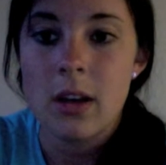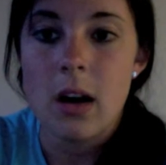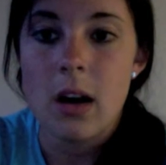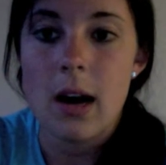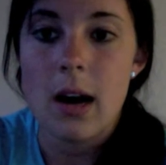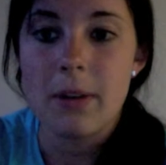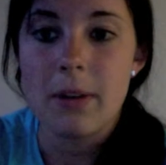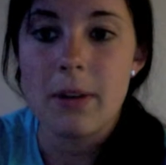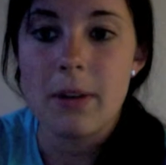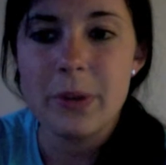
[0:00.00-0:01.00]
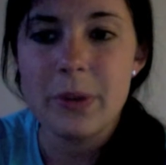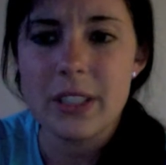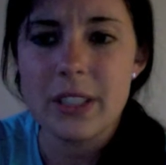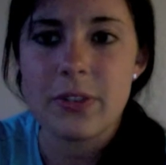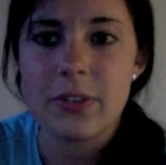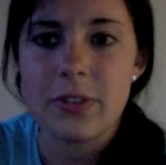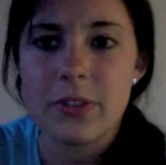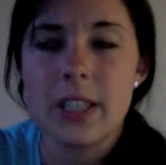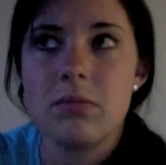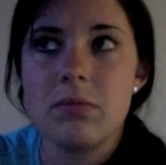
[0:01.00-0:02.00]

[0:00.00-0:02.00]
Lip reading: a few years for it